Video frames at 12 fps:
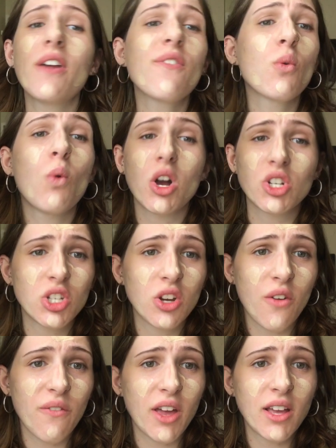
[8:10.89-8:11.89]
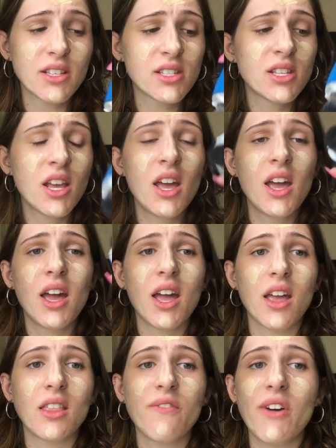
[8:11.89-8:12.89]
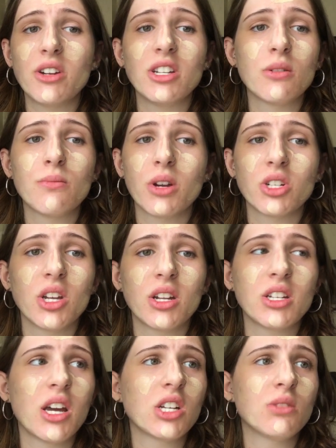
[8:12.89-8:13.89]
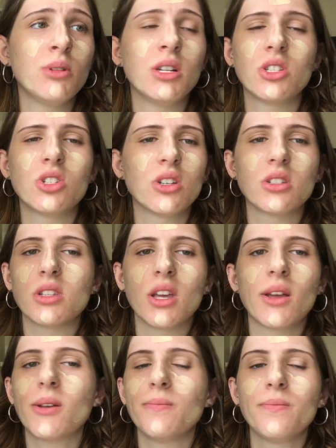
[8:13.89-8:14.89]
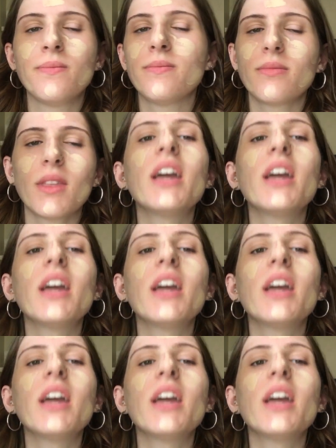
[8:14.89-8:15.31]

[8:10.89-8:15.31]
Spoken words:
But it's great for washing your face, and the foundation brush head attachment is just like,